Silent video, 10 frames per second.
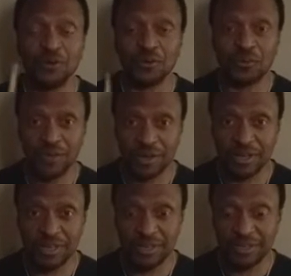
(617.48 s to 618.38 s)

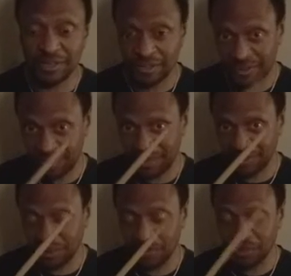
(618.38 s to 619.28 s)
One,
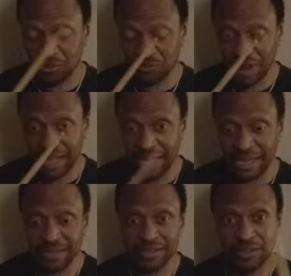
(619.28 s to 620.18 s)
start with the right hand.